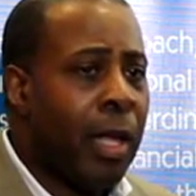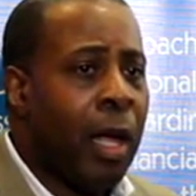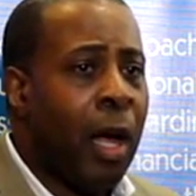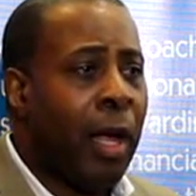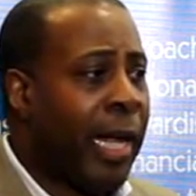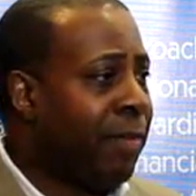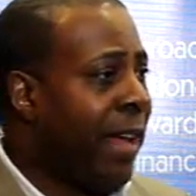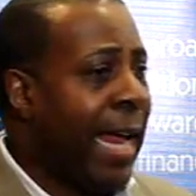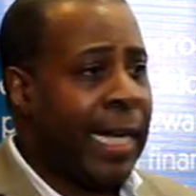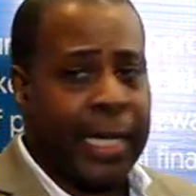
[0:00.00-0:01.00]
uh, and
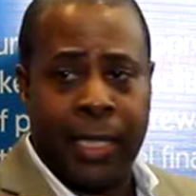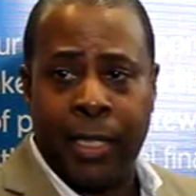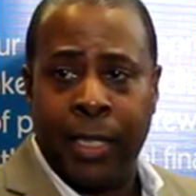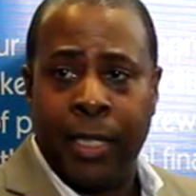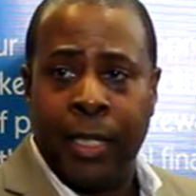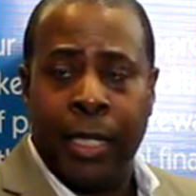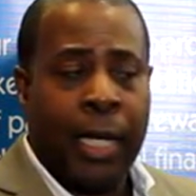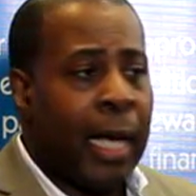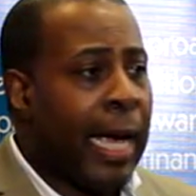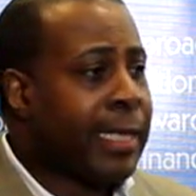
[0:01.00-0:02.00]
vanity.
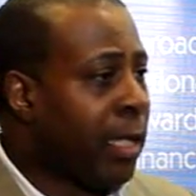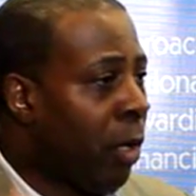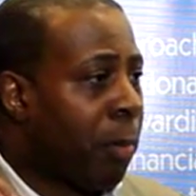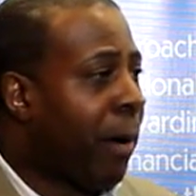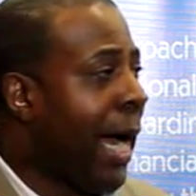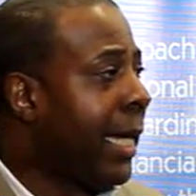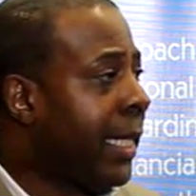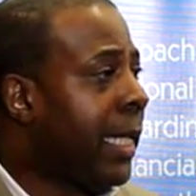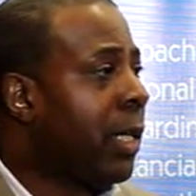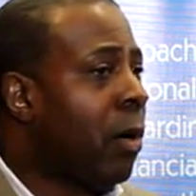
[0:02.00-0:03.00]
I say, look, pride,
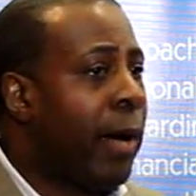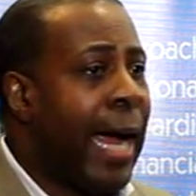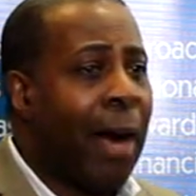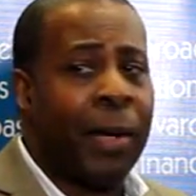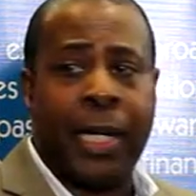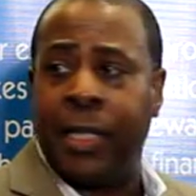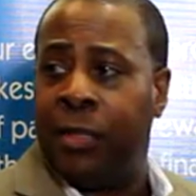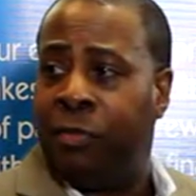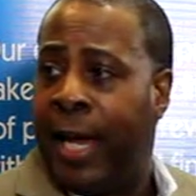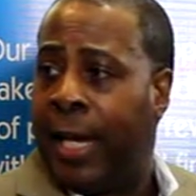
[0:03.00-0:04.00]
ego, arrogance,
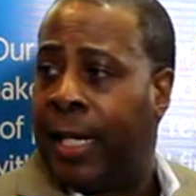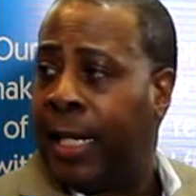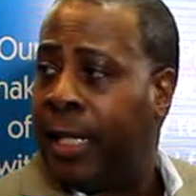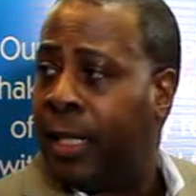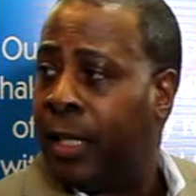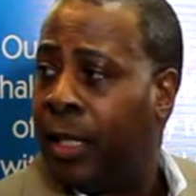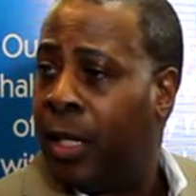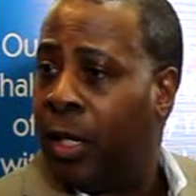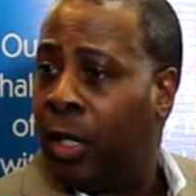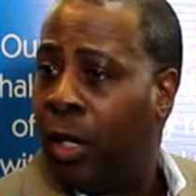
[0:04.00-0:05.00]
and vanity
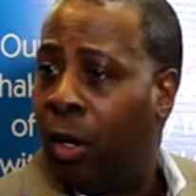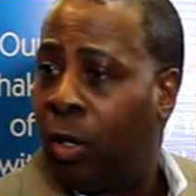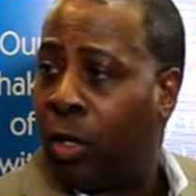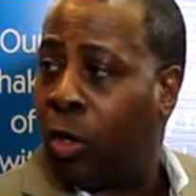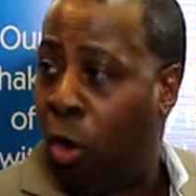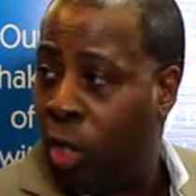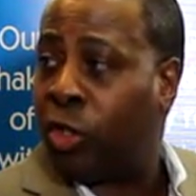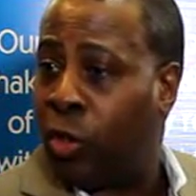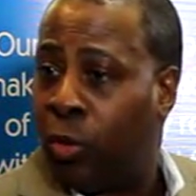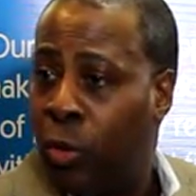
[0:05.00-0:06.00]

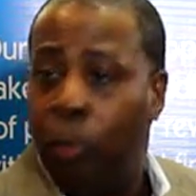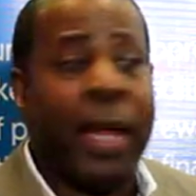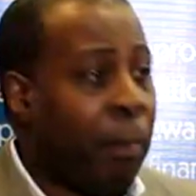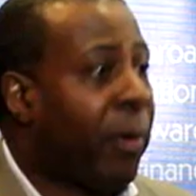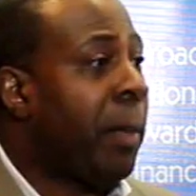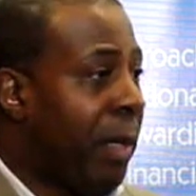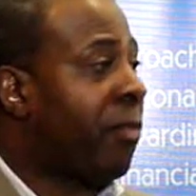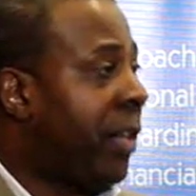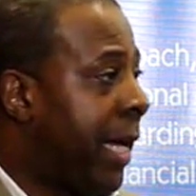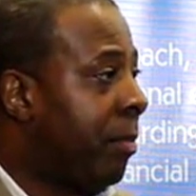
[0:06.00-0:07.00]
cost you. You pay a premium
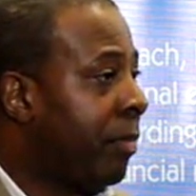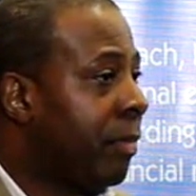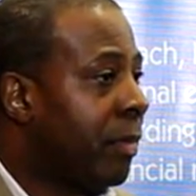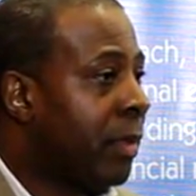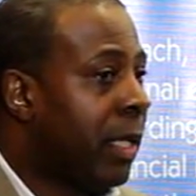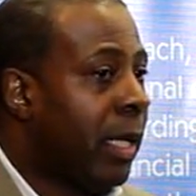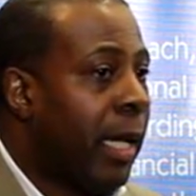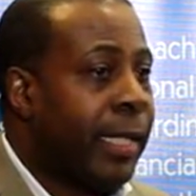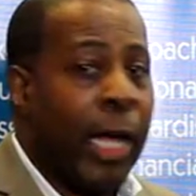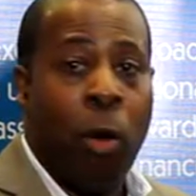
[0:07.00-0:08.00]
for that.
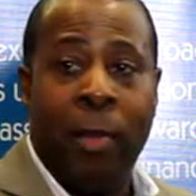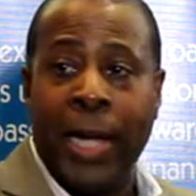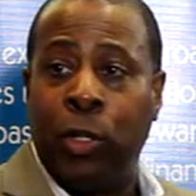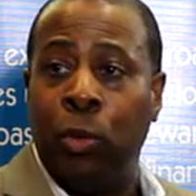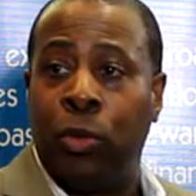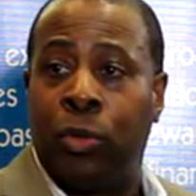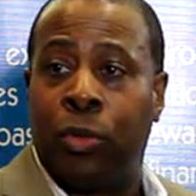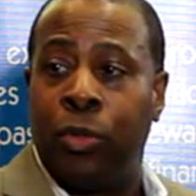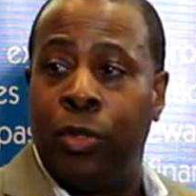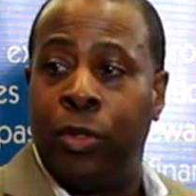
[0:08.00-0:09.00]
They'll make you
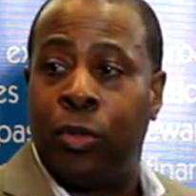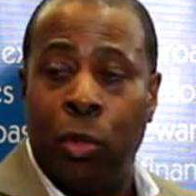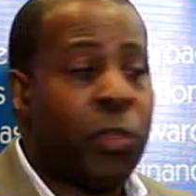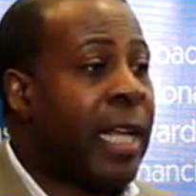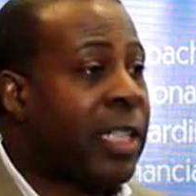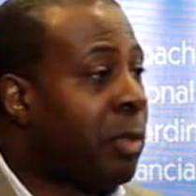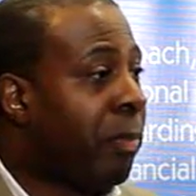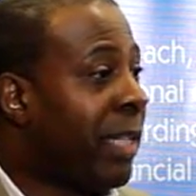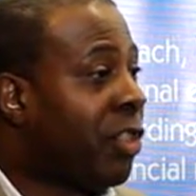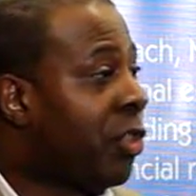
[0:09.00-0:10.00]
do things in
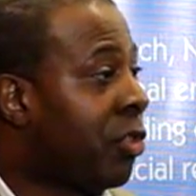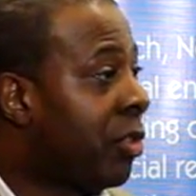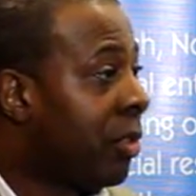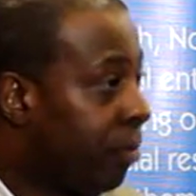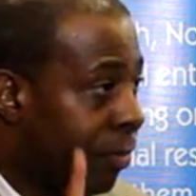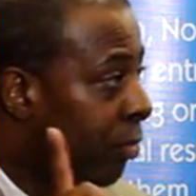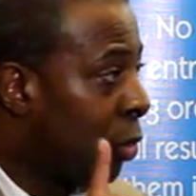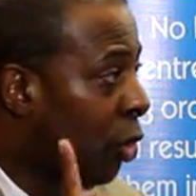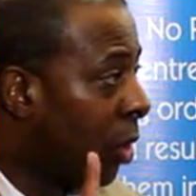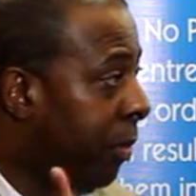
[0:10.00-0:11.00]
business
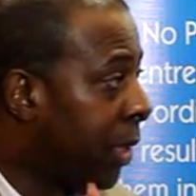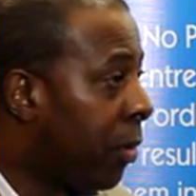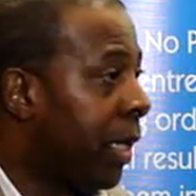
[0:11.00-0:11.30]
you shouldn't be doing.